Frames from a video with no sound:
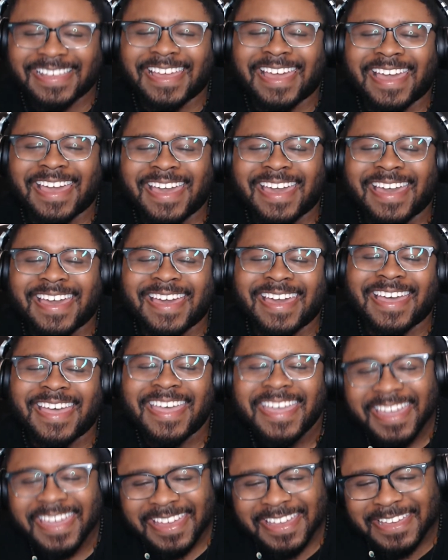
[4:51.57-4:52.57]
dance.
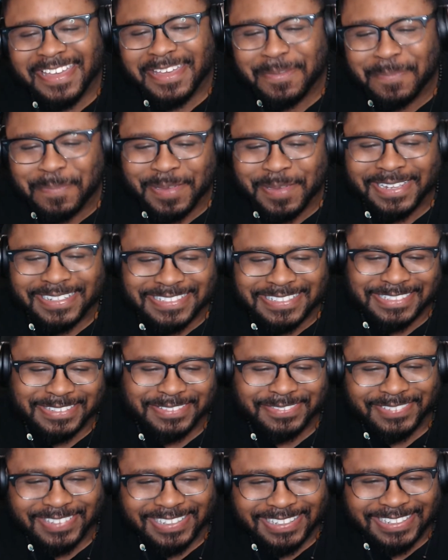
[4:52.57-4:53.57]
he picked
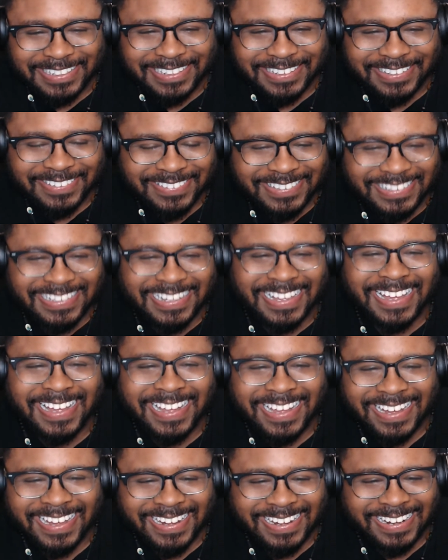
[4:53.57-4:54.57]
him
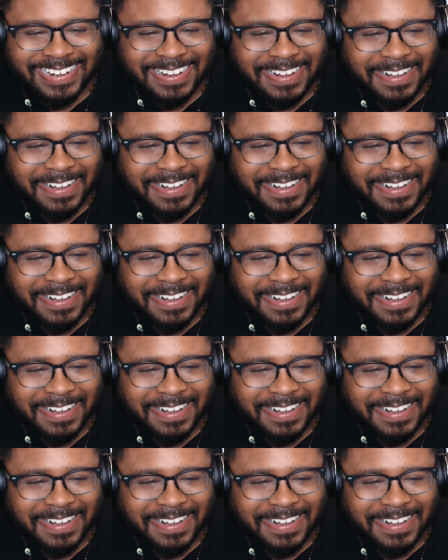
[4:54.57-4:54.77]
up.